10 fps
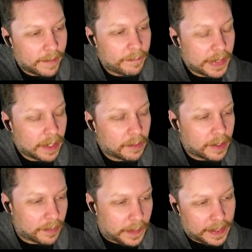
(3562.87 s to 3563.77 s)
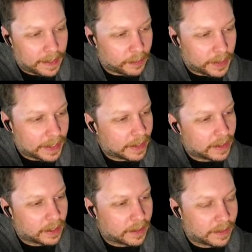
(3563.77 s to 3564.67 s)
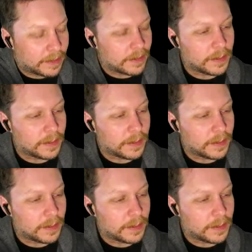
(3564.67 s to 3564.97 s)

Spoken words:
Bear with me as we learn to